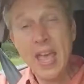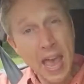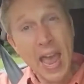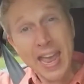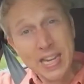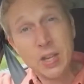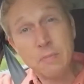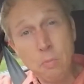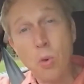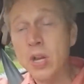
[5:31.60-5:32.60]
and
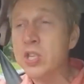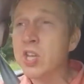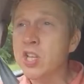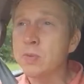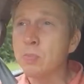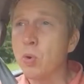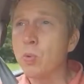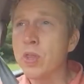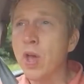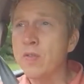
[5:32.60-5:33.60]
more accessible,
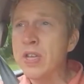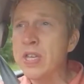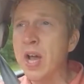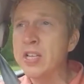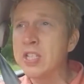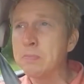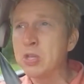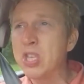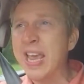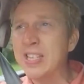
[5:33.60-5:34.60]
with over
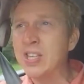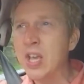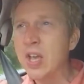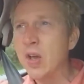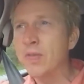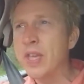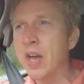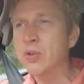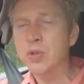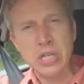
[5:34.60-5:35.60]
90% of the
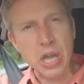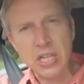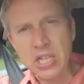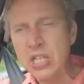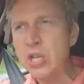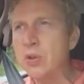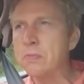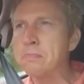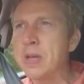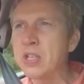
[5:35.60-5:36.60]
190
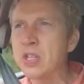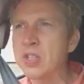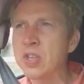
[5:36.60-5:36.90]
Newton-metres